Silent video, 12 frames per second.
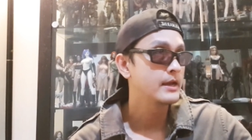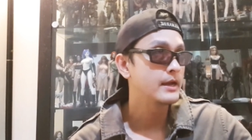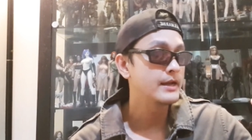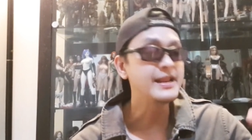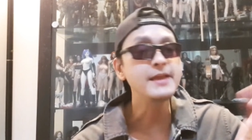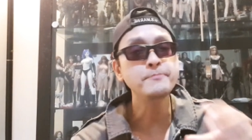
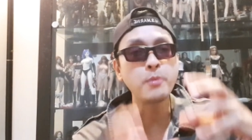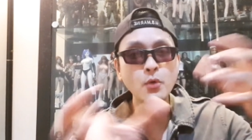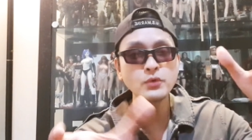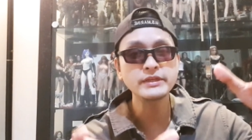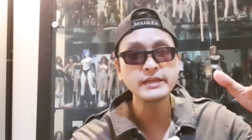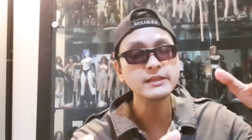they
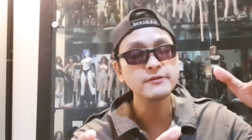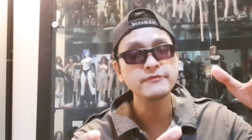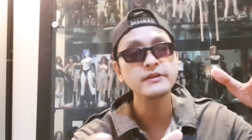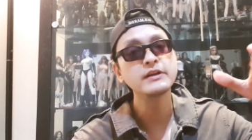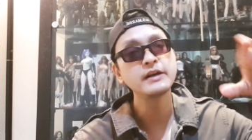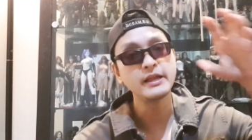posing the
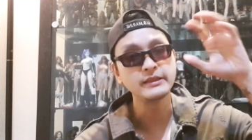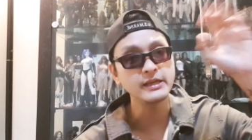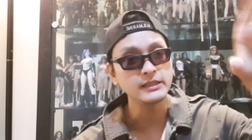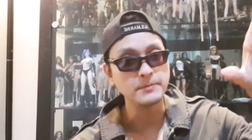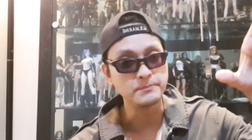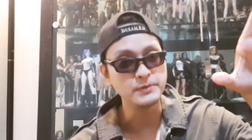figure and
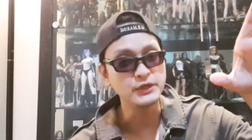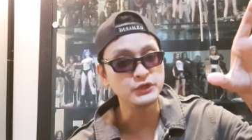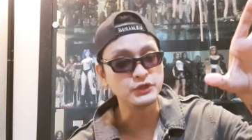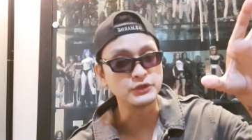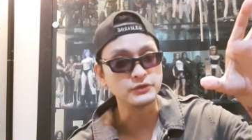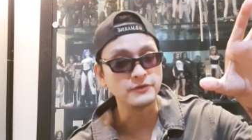take the
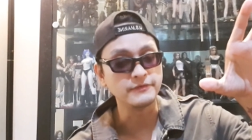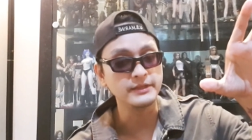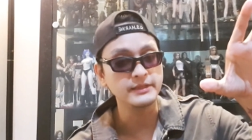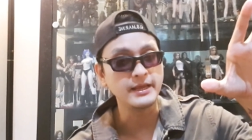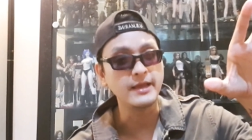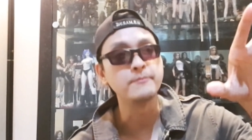pictures of
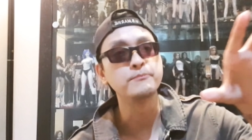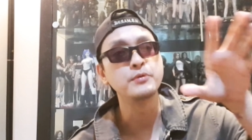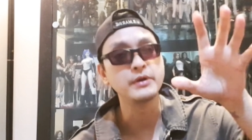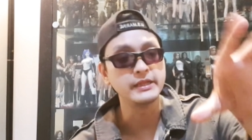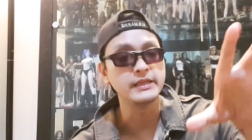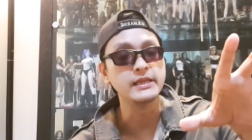it and
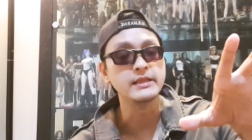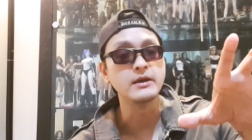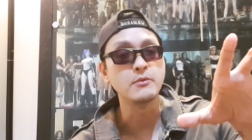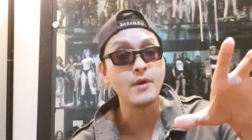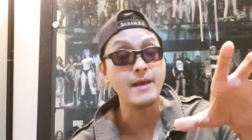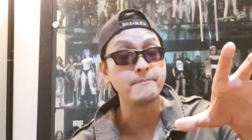put it in the
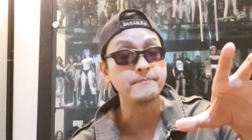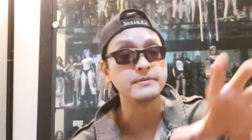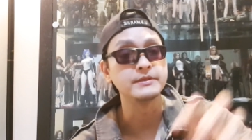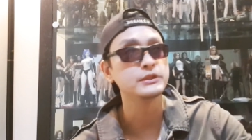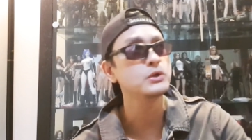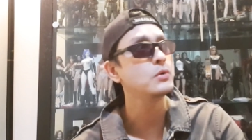web.
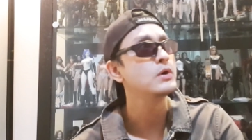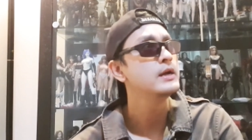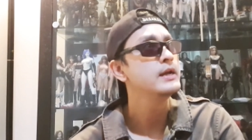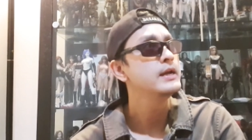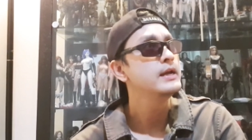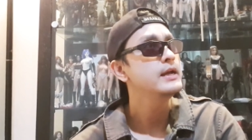So
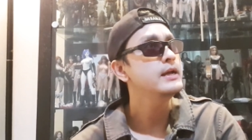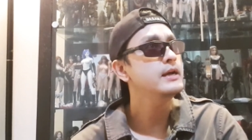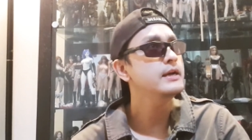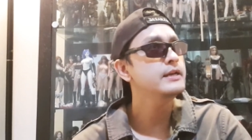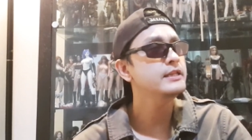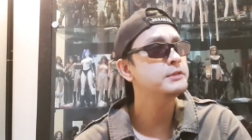
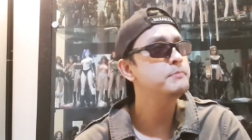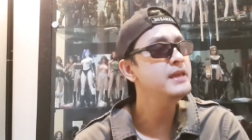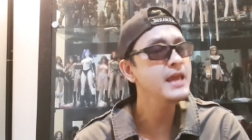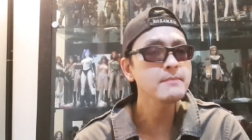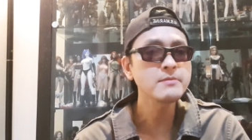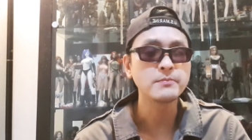yeah, it's
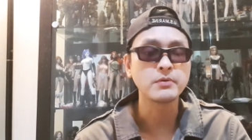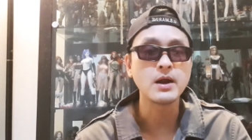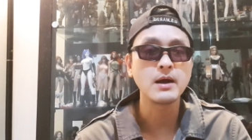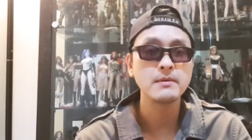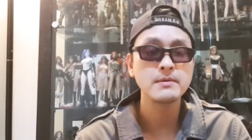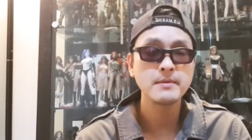became a
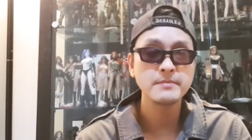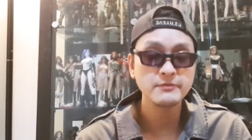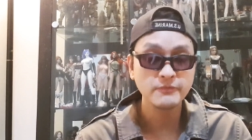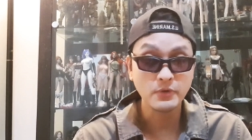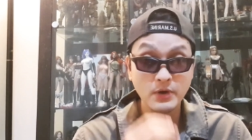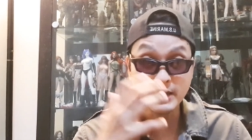problem. I mean,
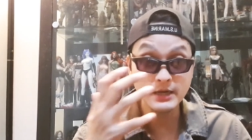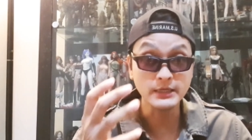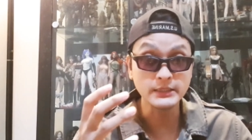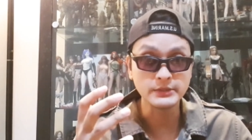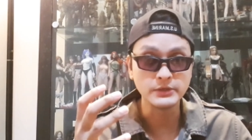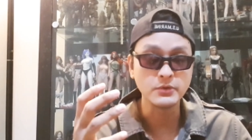for
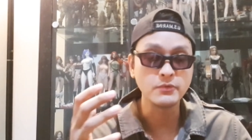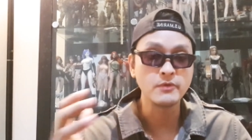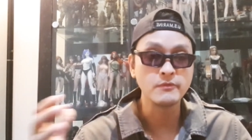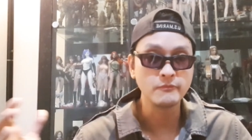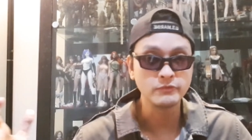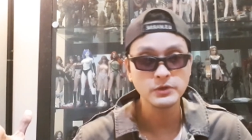us, you
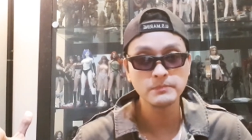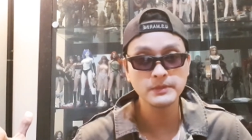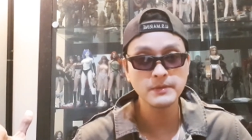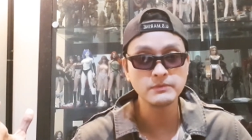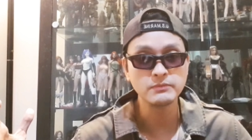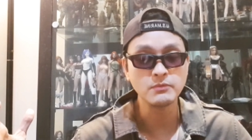know,
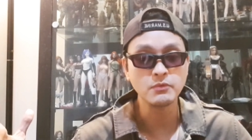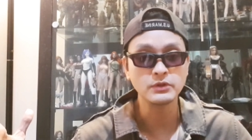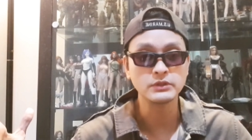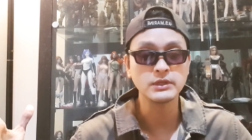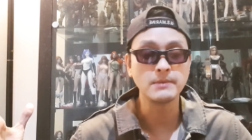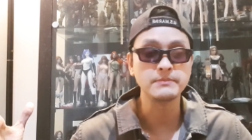sometimes we
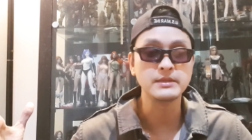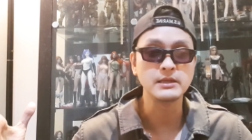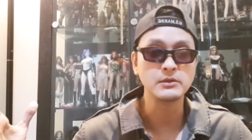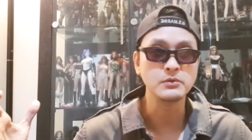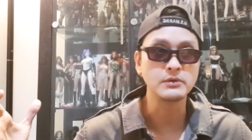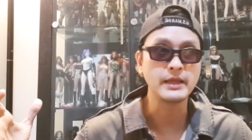want
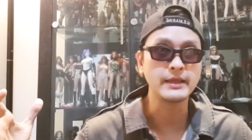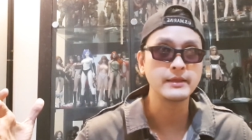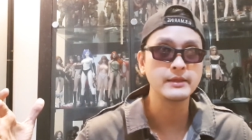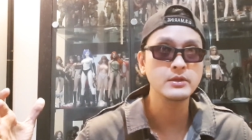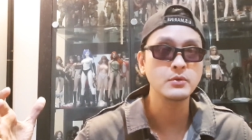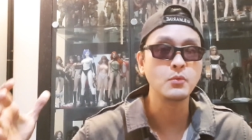something look like,
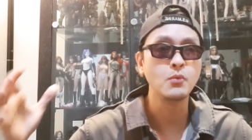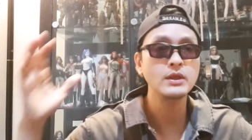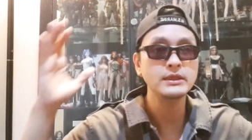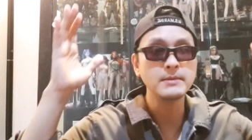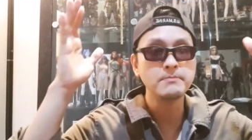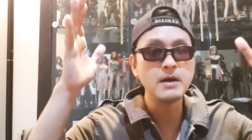you know,
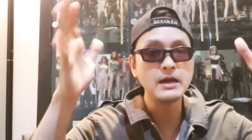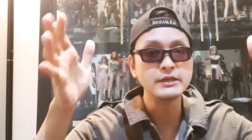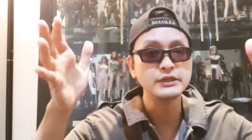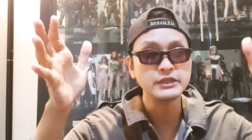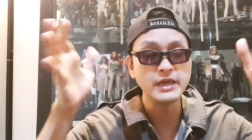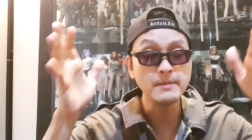what the body
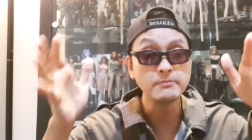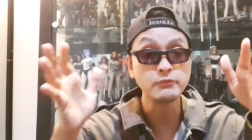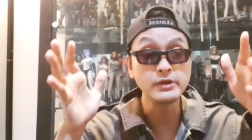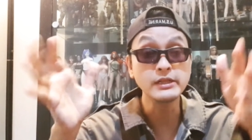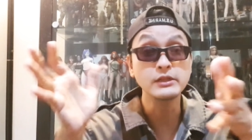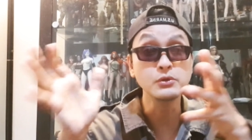shape
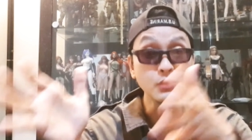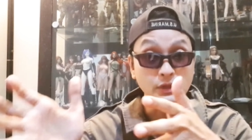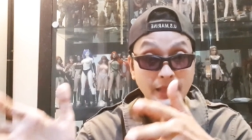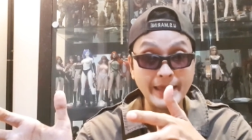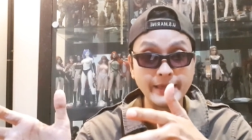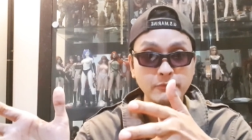really look
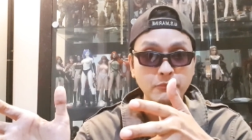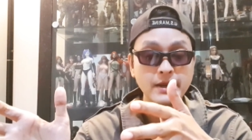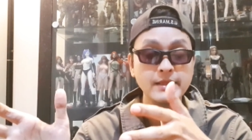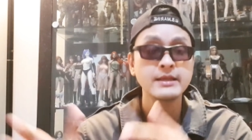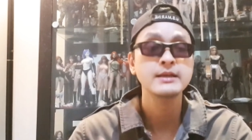like, right?